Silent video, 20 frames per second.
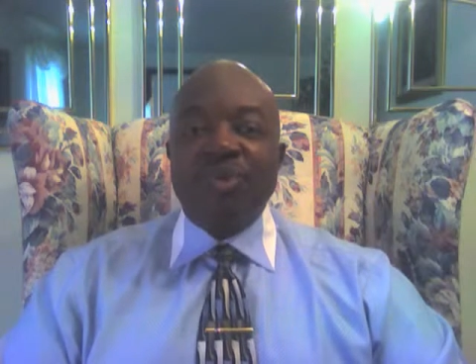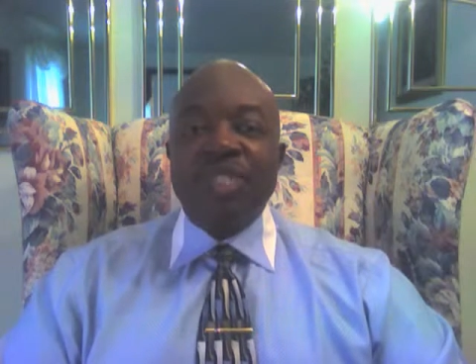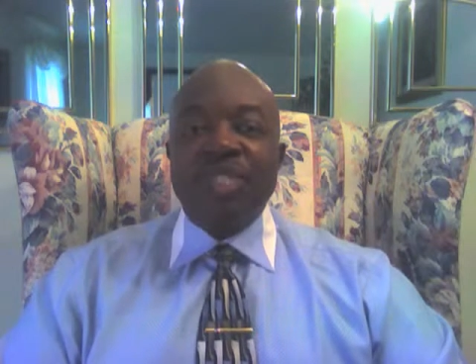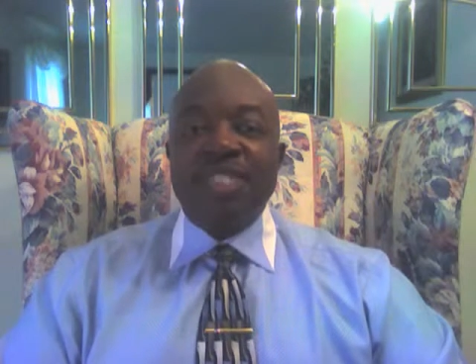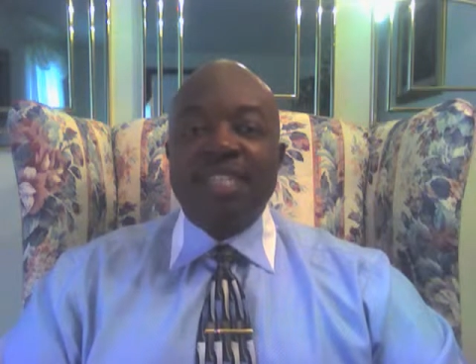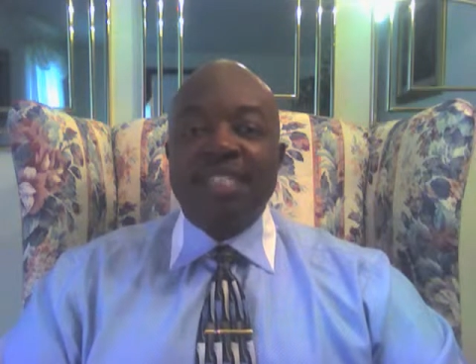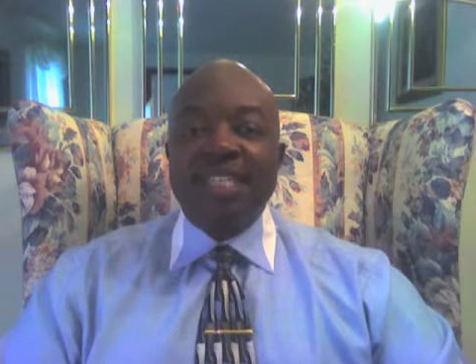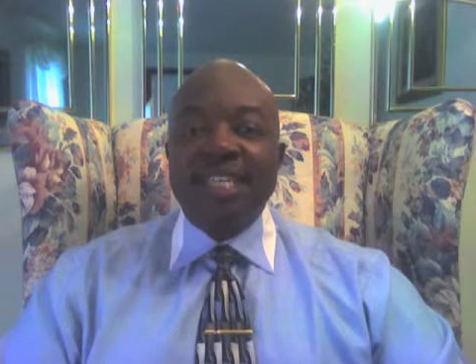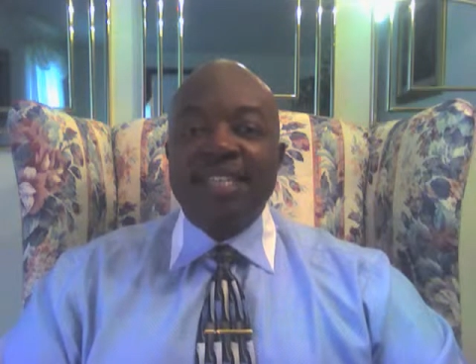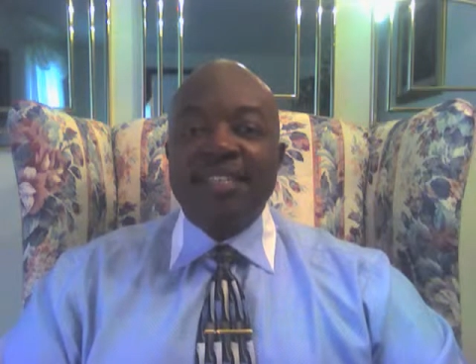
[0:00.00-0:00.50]

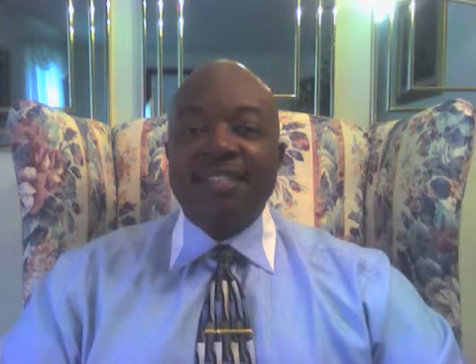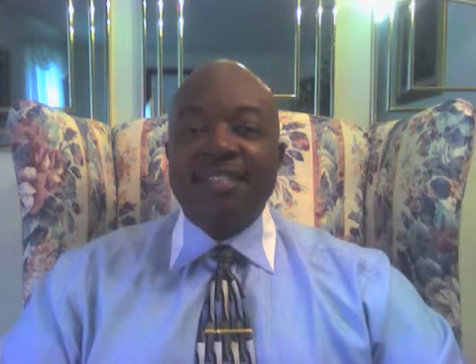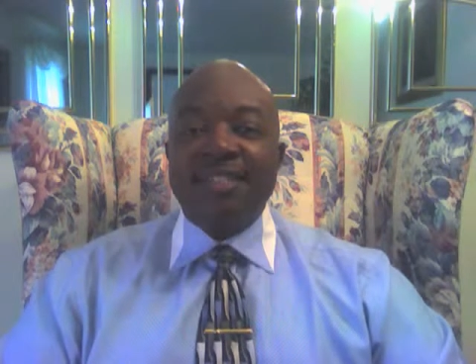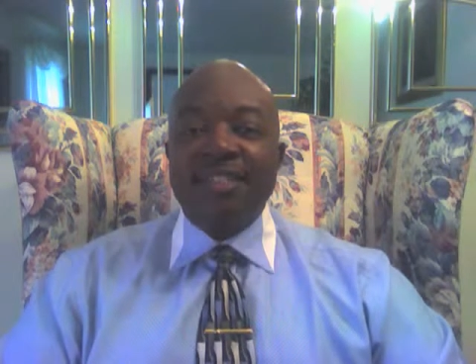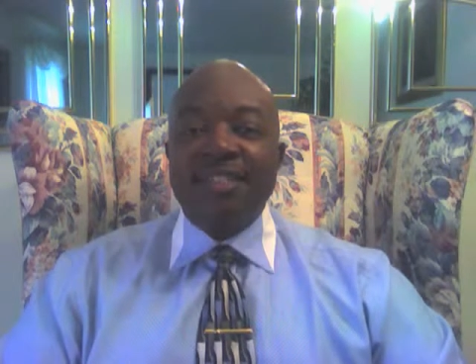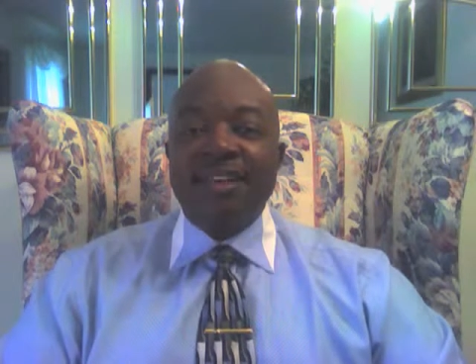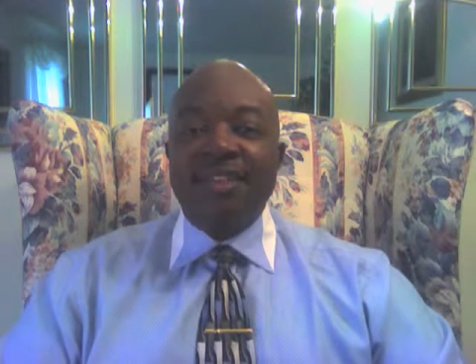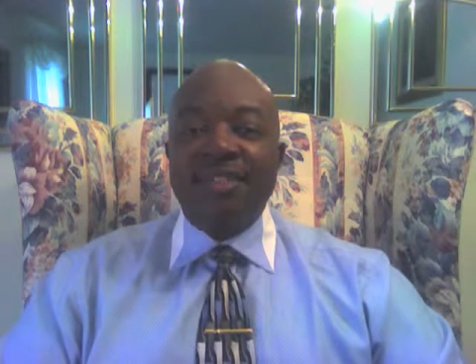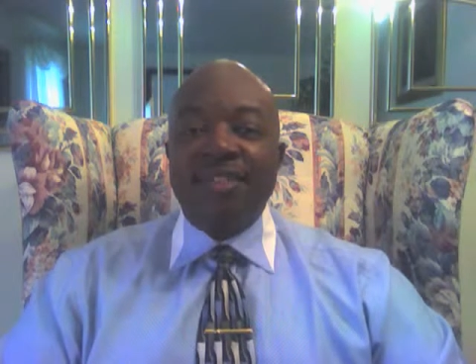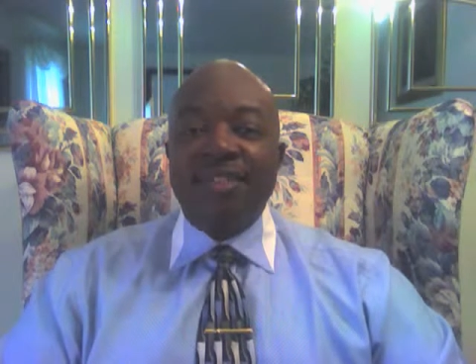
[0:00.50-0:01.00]

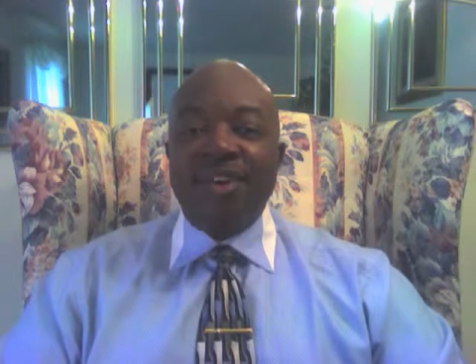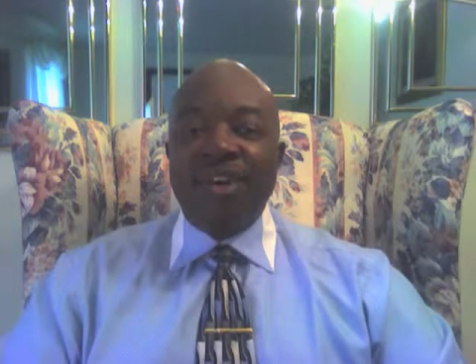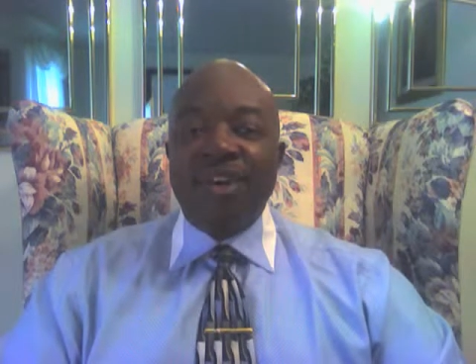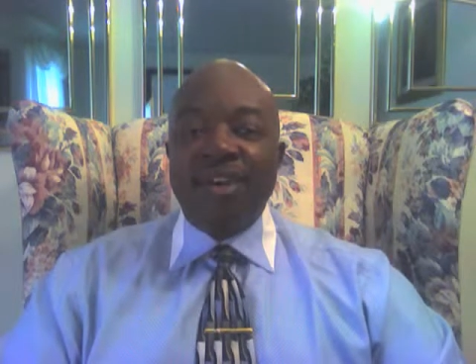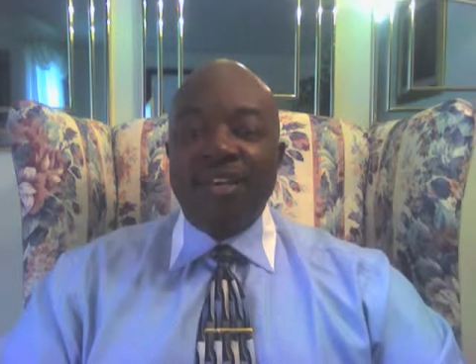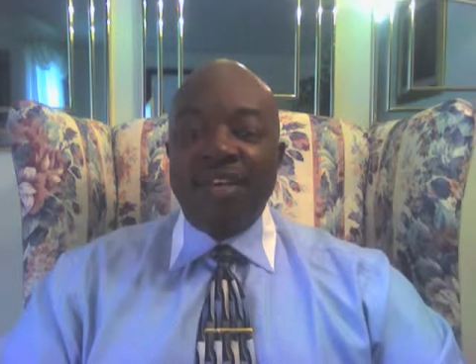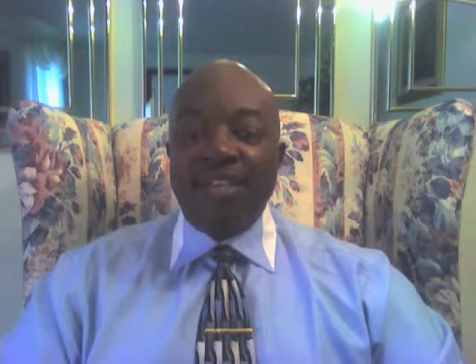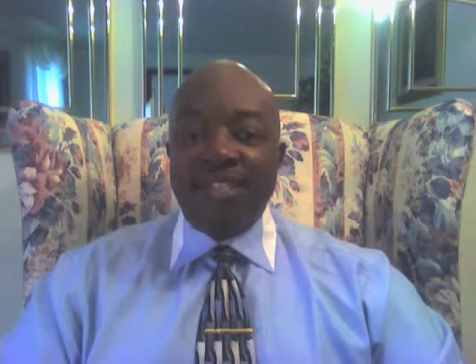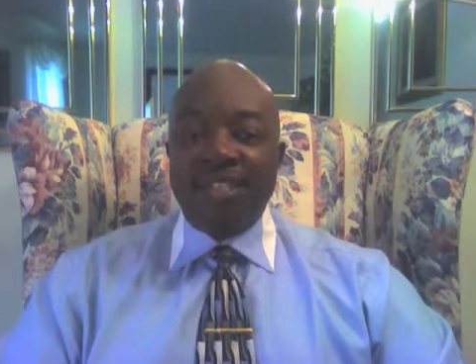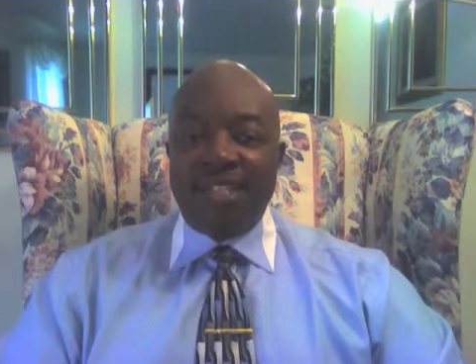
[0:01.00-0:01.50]
resist
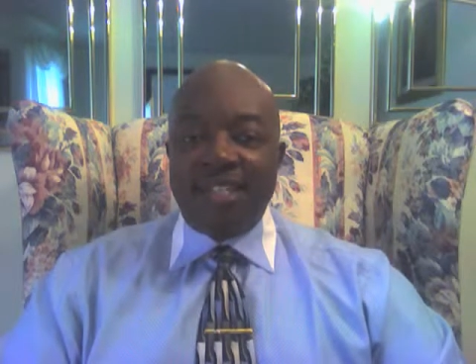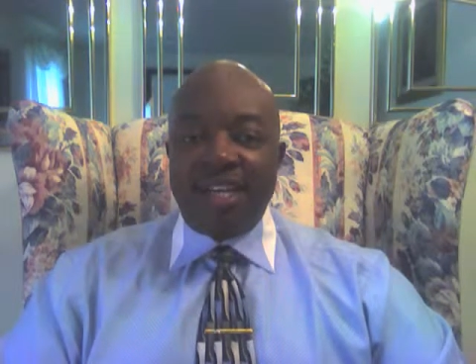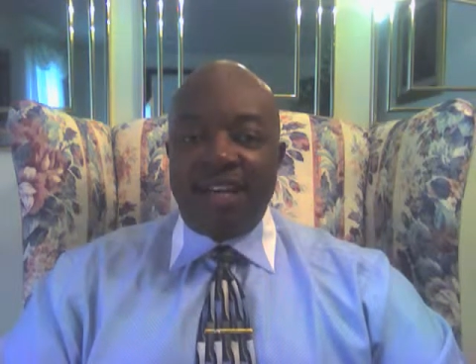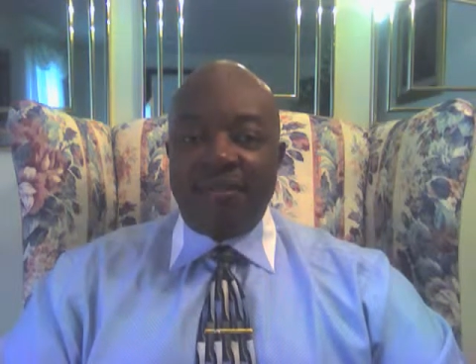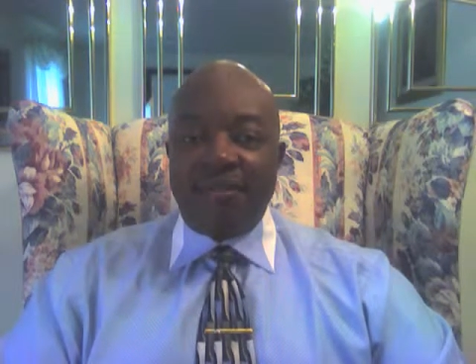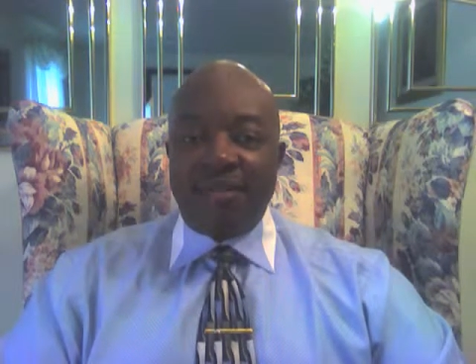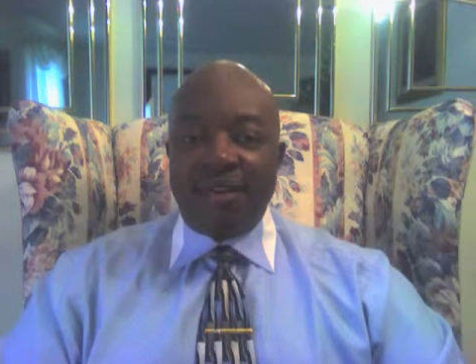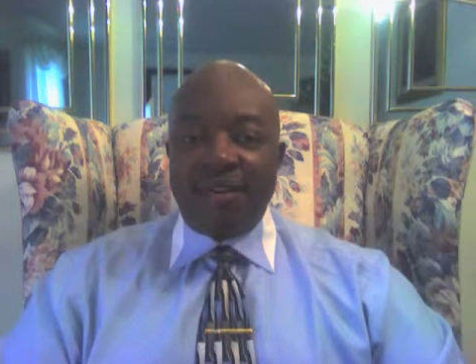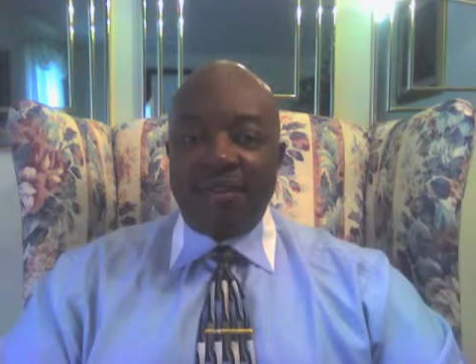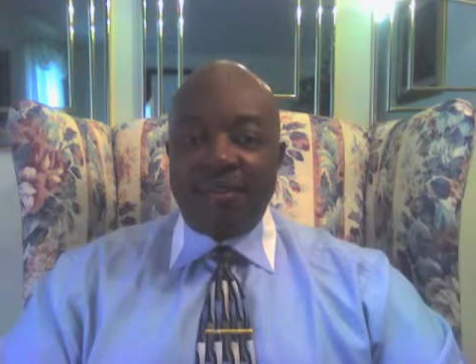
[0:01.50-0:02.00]
the
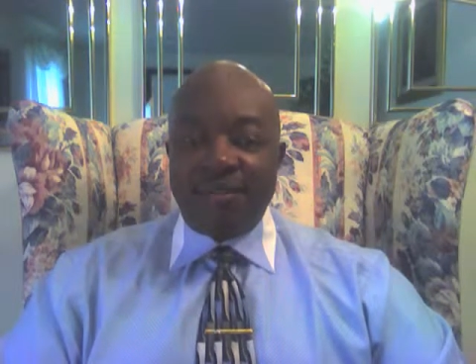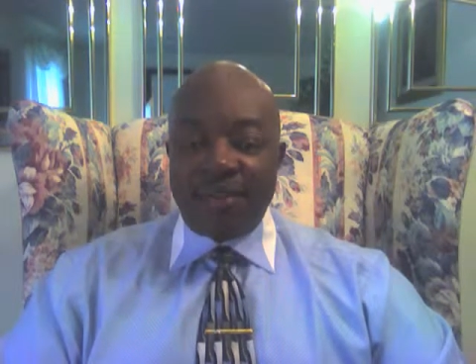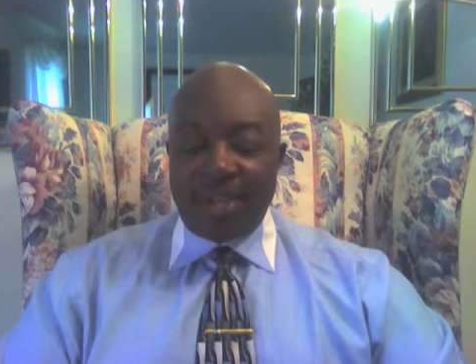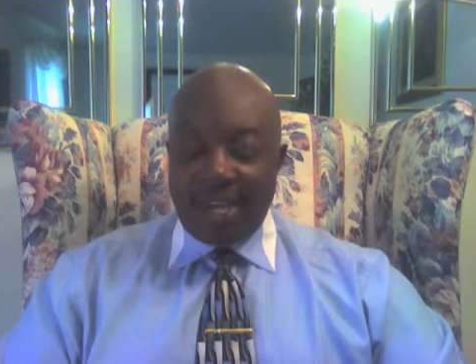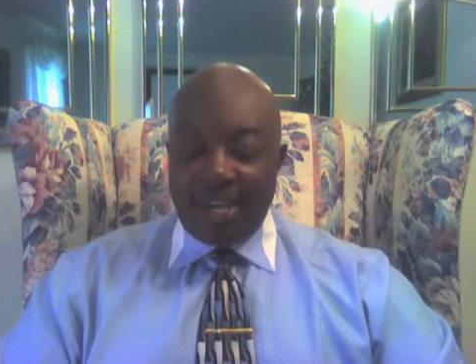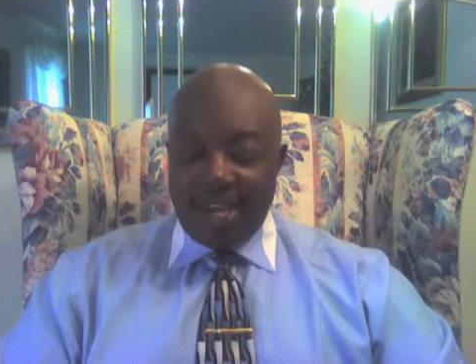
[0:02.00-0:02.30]
devil